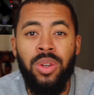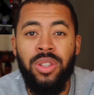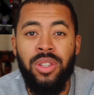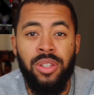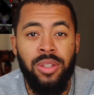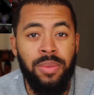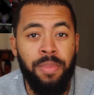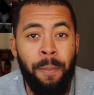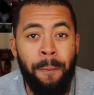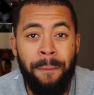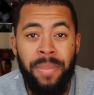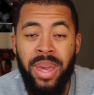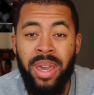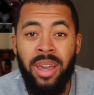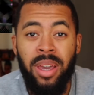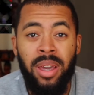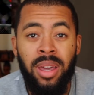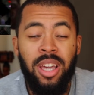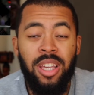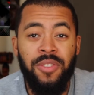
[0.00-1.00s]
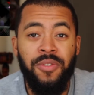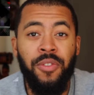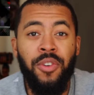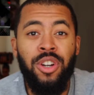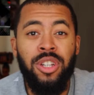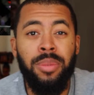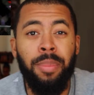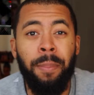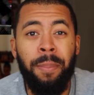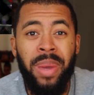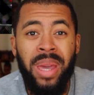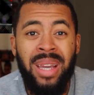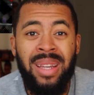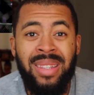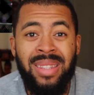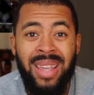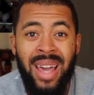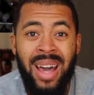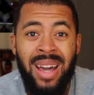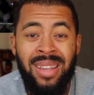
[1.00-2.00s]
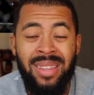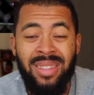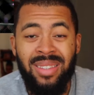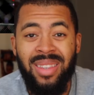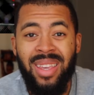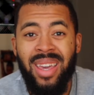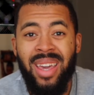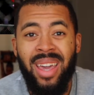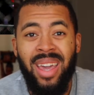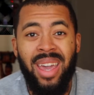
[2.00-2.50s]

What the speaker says: This is big, his first big test.